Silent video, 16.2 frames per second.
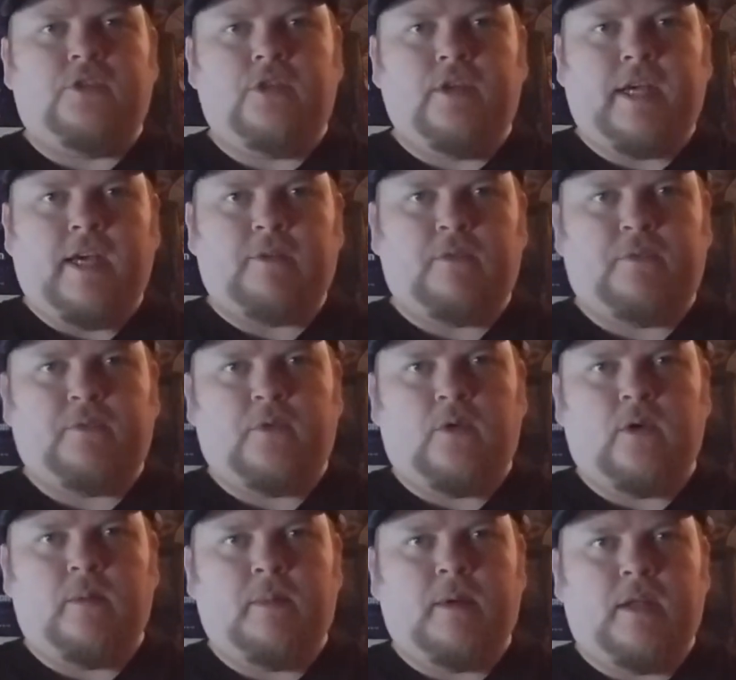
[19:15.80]
to you guys
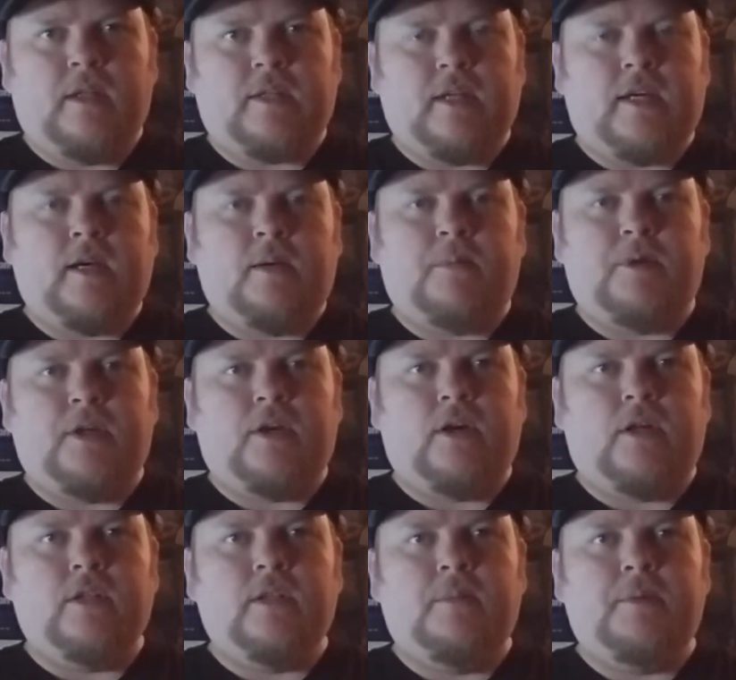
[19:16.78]
before about like that company
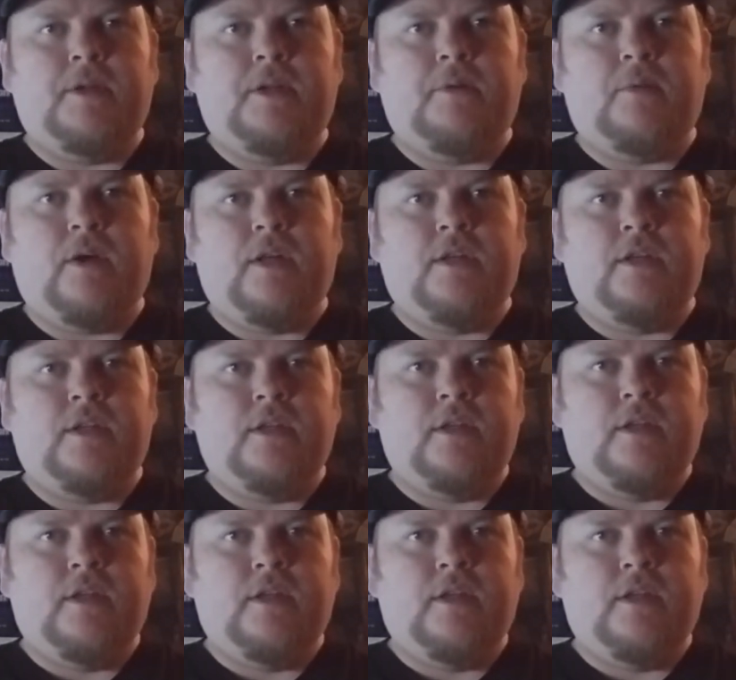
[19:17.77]
called Limited Run